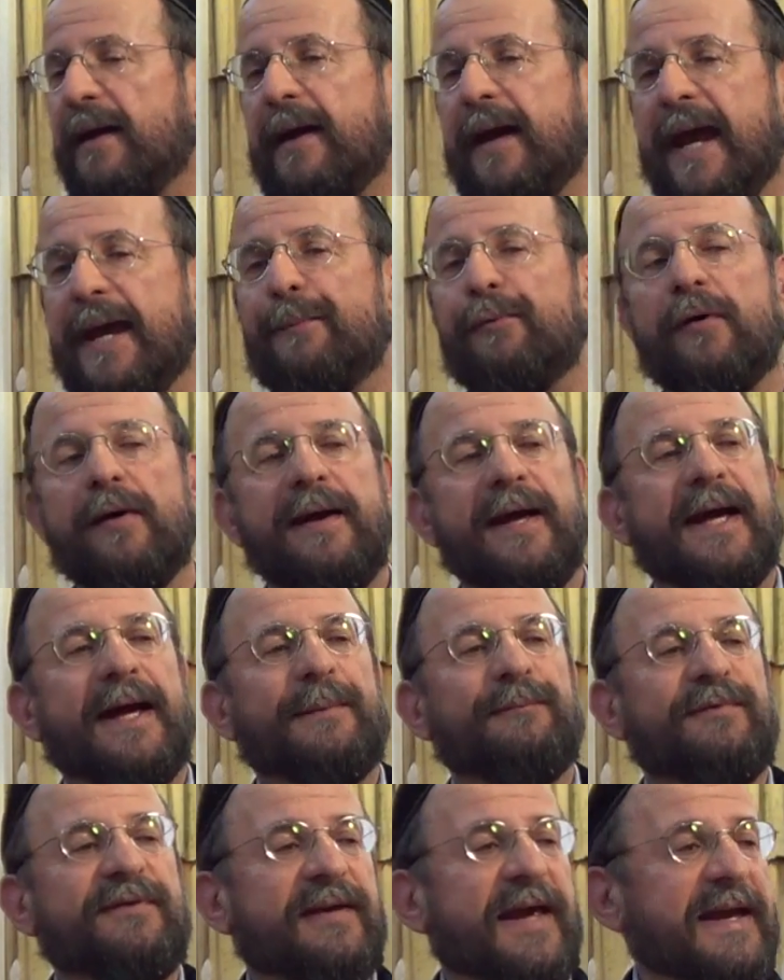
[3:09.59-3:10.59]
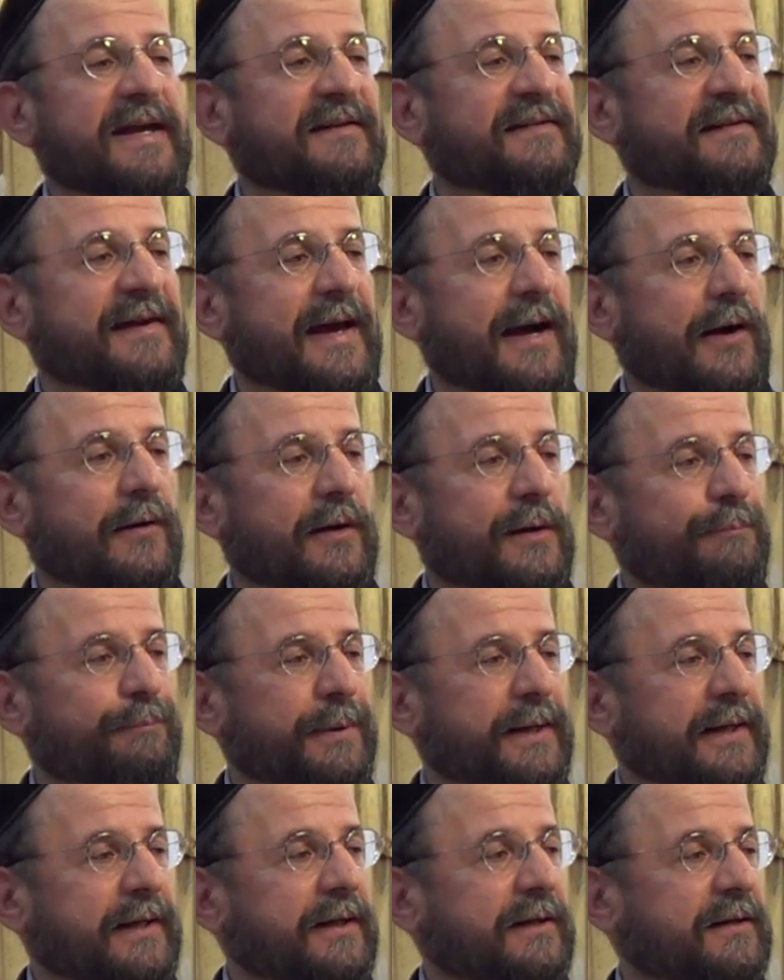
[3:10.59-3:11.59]
Abraham takes out a
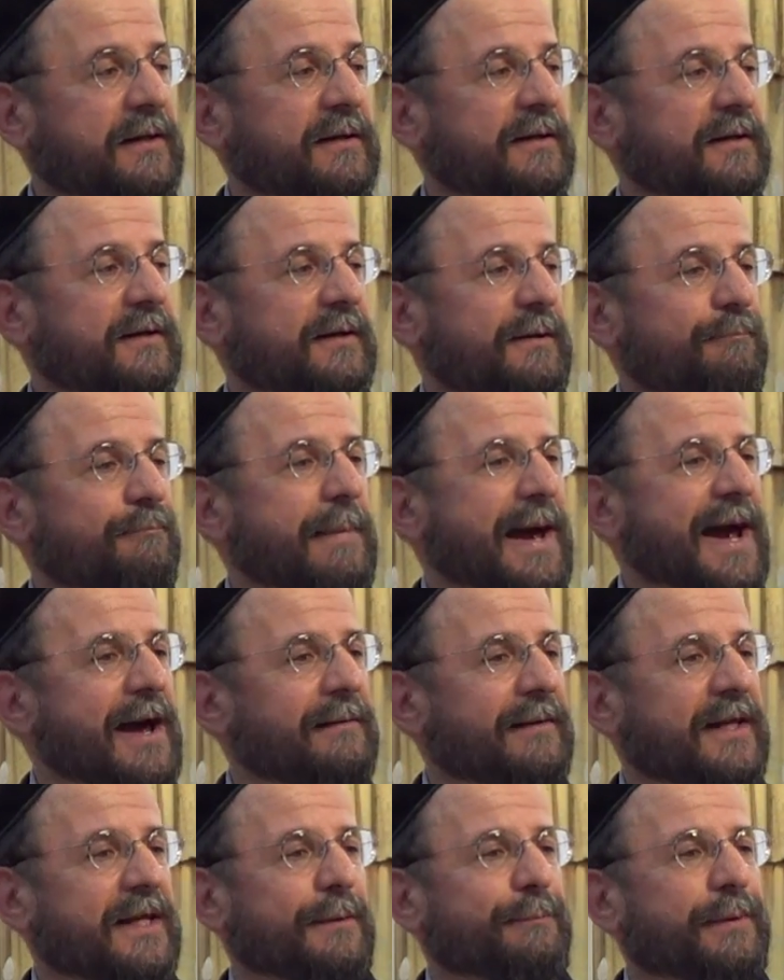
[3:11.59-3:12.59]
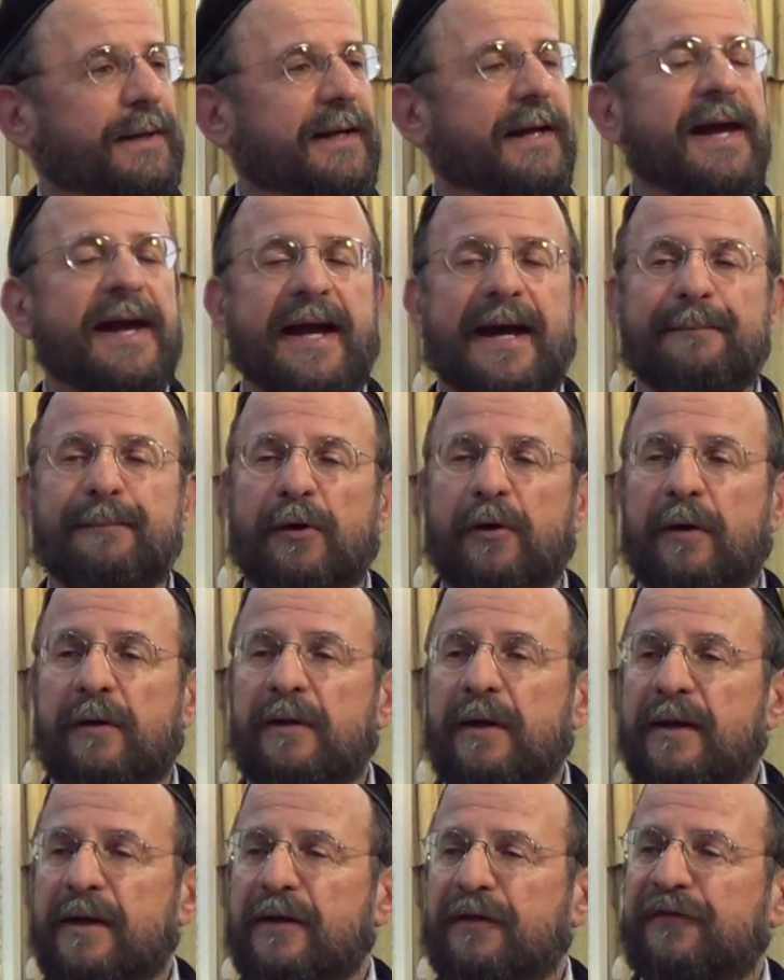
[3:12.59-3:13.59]
big mallet, a big
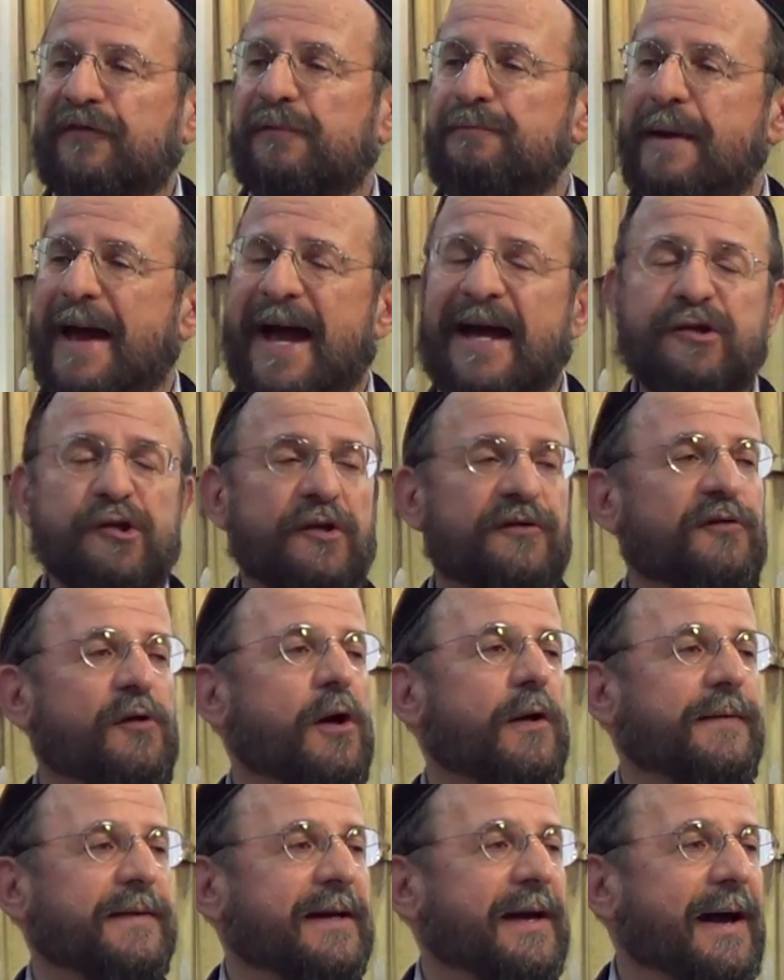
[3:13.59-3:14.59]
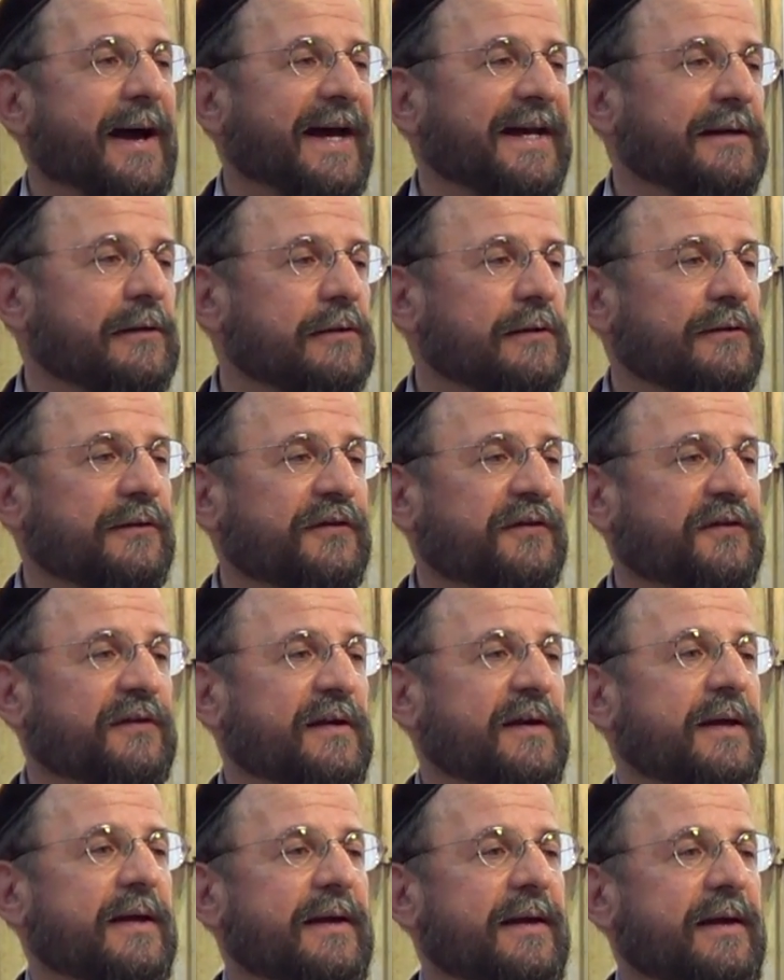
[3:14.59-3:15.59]
hammer, smashes all the idols,
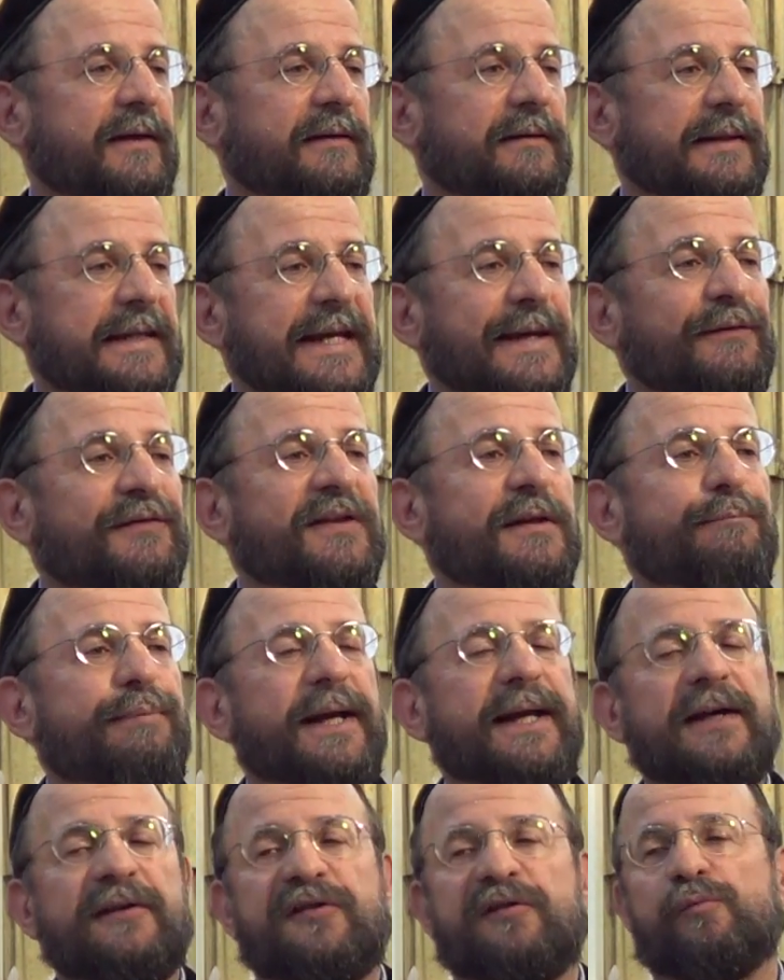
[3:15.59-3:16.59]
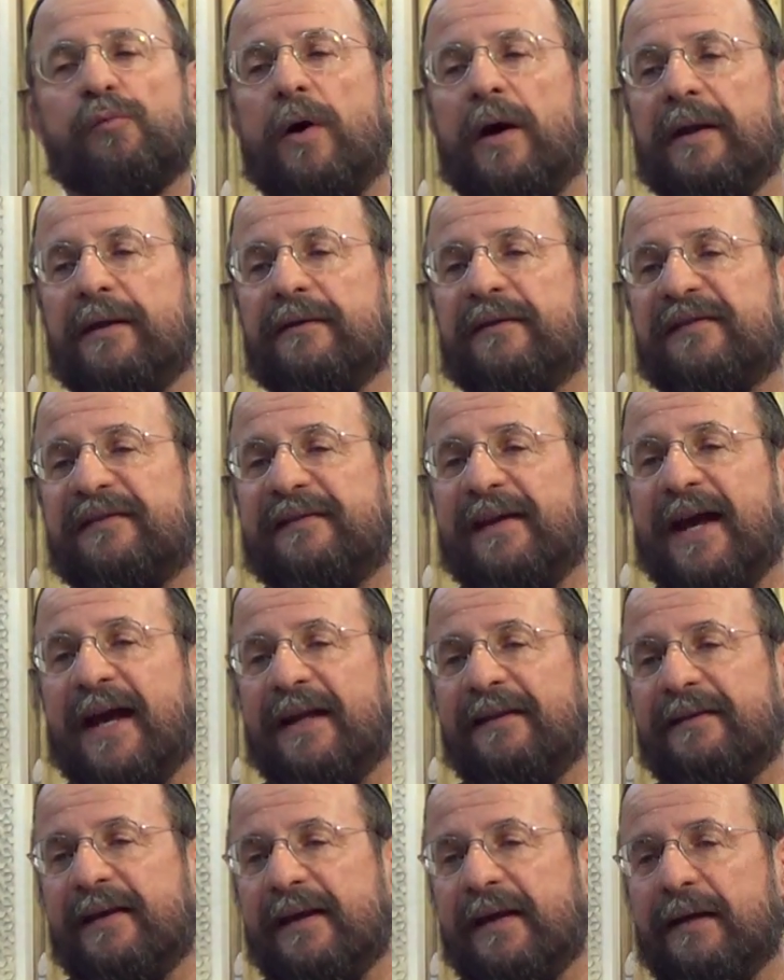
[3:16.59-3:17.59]
leaves the biggest one
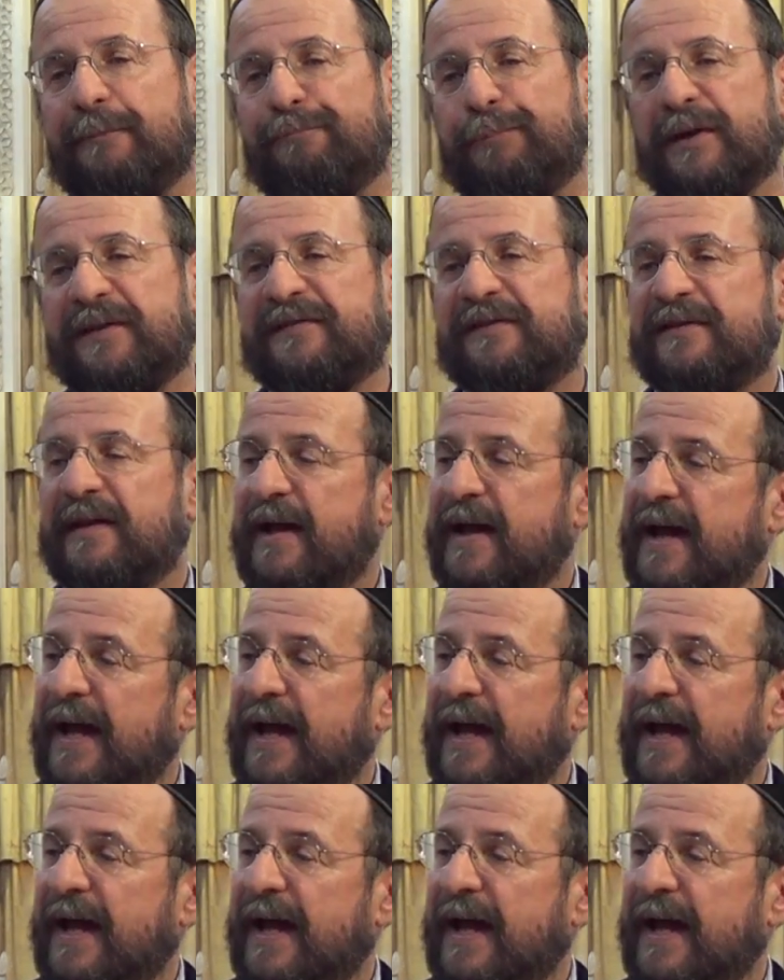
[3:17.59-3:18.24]
standing, puts the